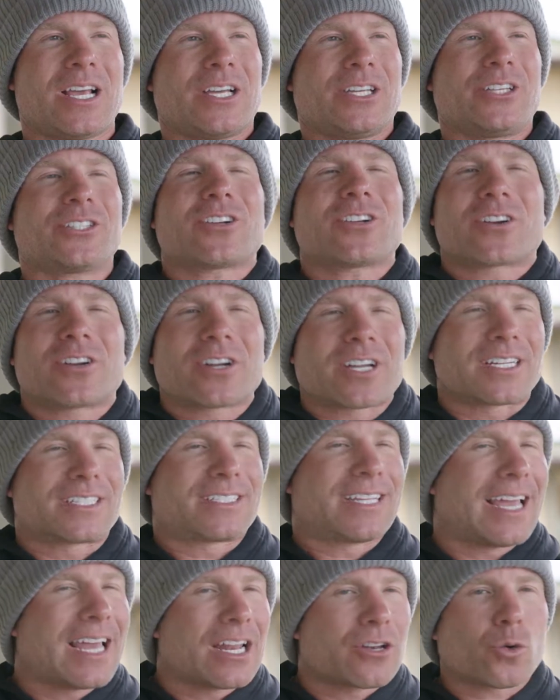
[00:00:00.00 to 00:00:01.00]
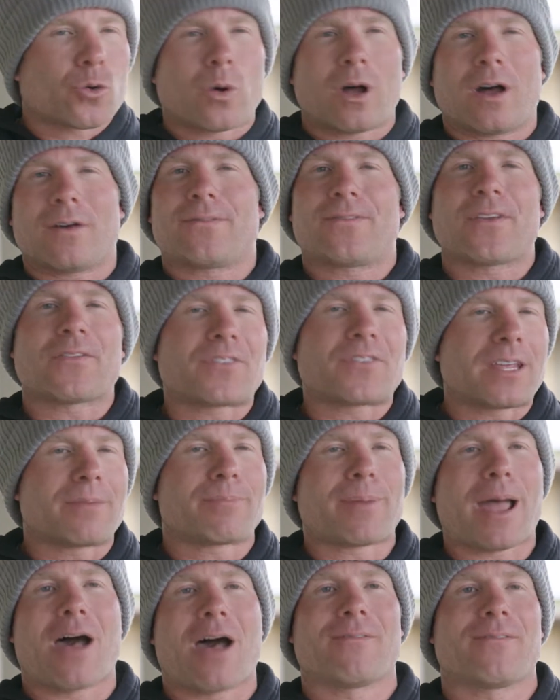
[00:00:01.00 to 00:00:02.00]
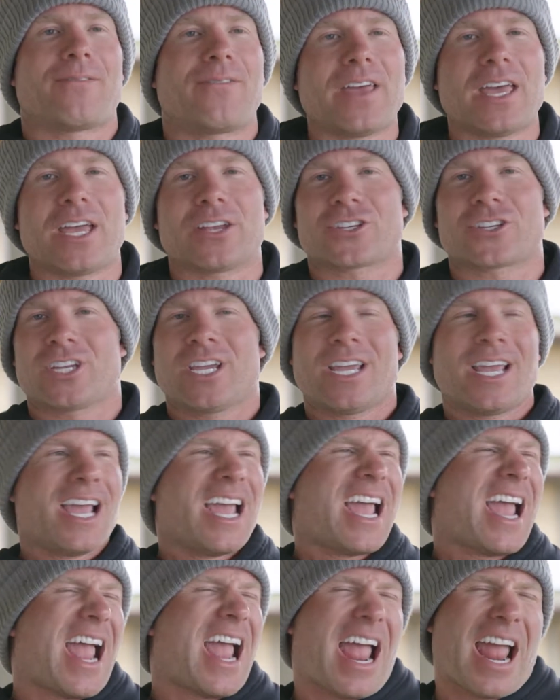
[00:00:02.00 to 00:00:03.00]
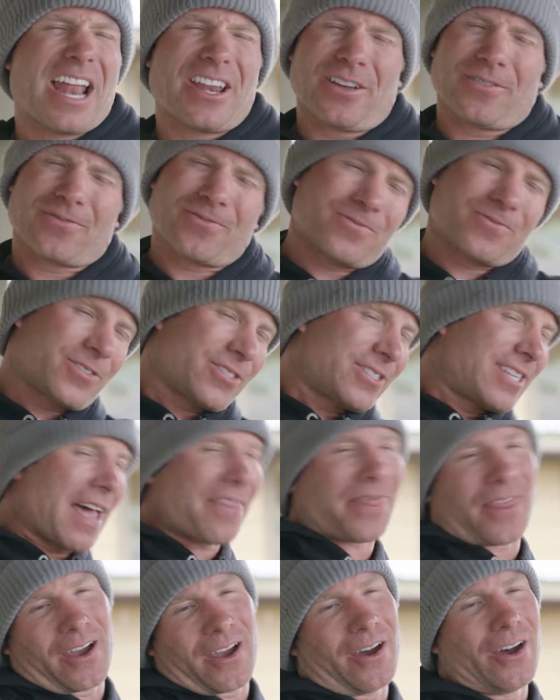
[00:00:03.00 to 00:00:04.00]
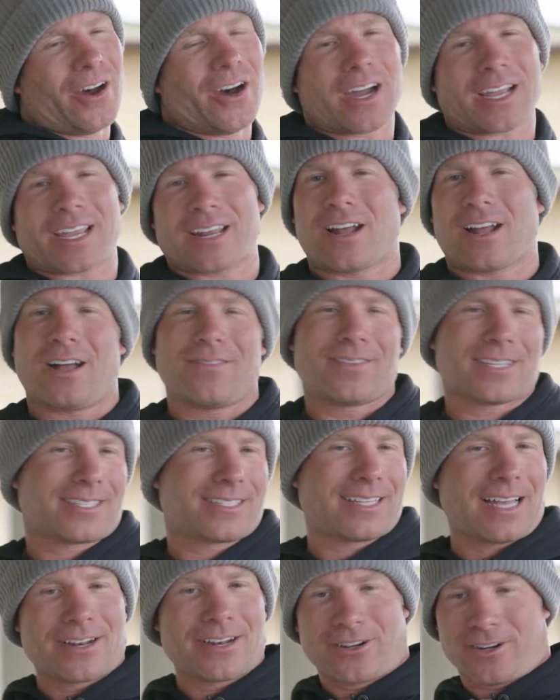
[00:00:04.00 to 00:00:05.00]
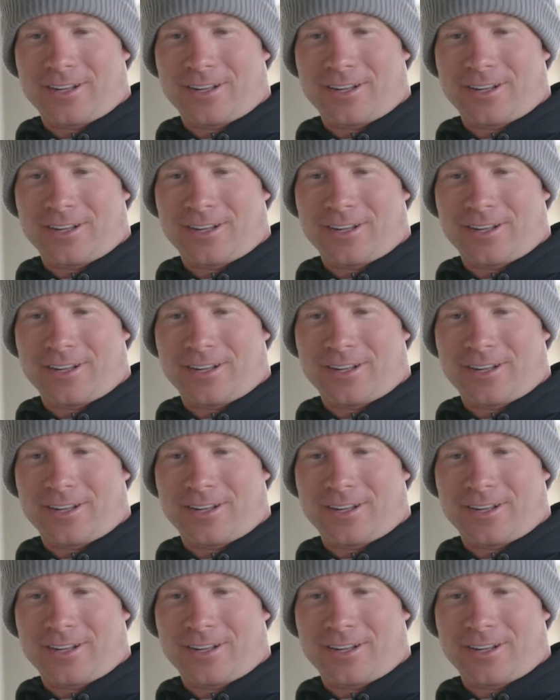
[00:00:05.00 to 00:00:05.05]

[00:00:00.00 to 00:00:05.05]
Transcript: You start hooking ten, twelve, fifteen pound fish and you set the hook and all of a sudden your